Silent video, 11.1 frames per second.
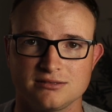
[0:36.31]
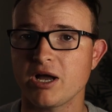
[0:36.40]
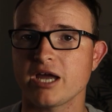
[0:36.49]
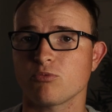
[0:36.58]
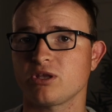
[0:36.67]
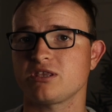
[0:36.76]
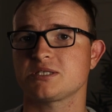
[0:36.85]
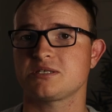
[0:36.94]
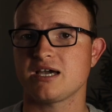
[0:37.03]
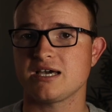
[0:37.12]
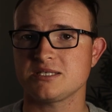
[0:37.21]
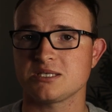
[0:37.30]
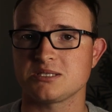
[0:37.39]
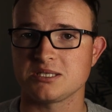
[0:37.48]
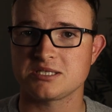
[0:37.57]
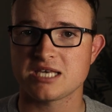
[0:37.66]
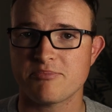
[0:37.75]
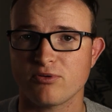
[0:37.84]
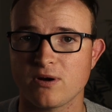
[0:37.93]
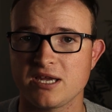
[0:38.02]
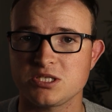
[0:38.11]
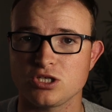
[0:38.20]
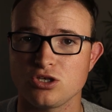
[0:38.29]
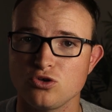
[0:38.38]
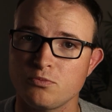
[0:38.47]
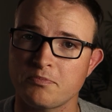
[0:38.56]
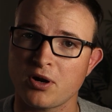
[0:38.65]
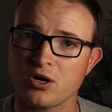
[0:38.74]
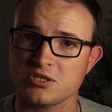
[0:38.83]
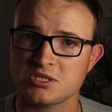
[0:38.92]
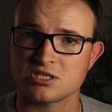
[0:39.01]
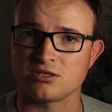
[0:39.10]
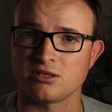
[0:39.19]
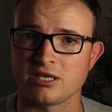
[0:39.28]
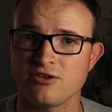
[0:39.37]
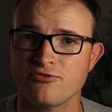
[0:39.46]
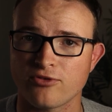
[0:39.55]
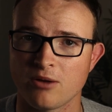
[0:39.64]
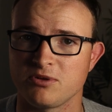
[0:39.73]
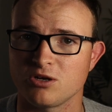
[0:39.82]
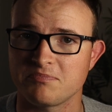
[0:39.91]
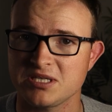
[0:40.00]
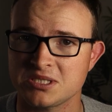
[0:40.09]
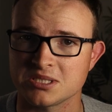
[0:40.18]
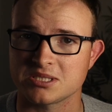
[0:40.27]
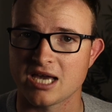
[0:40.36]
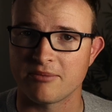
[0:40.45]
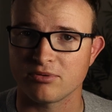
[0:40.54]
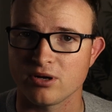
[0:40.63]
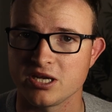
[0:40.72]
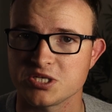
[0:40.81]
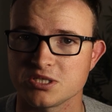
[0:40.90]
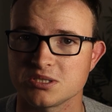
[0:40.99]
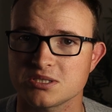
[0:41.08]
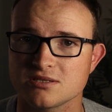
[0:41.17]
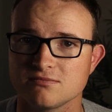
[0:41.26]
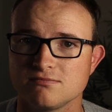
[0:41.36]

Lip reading: But what this does is it separates you personally from your business operations.